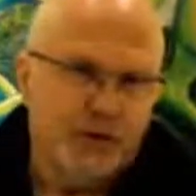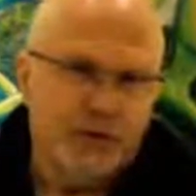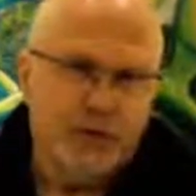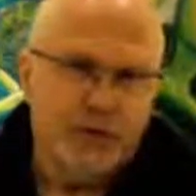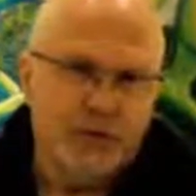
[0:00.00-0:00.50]

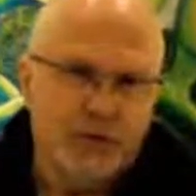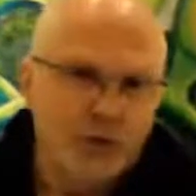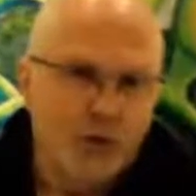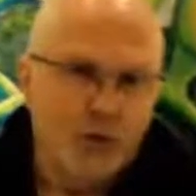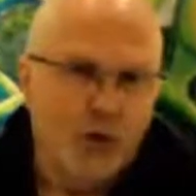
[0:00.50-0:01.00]
in
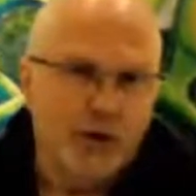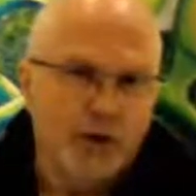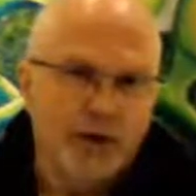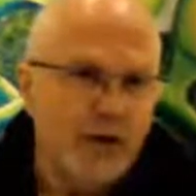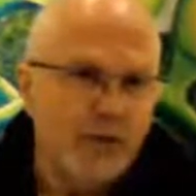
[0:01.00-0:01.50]
your
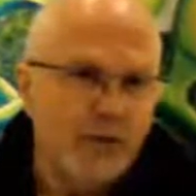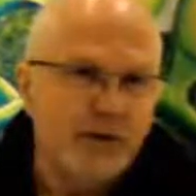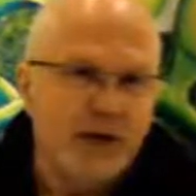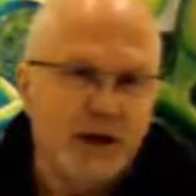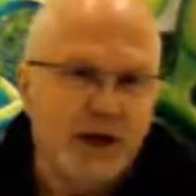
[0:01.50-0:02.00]

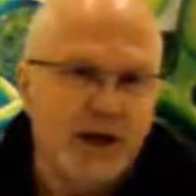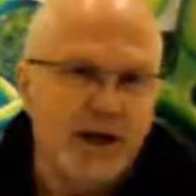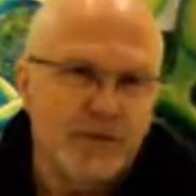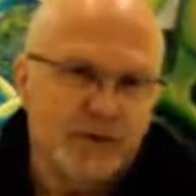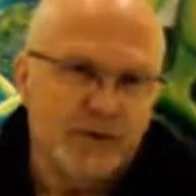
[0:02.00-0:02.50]
everyday life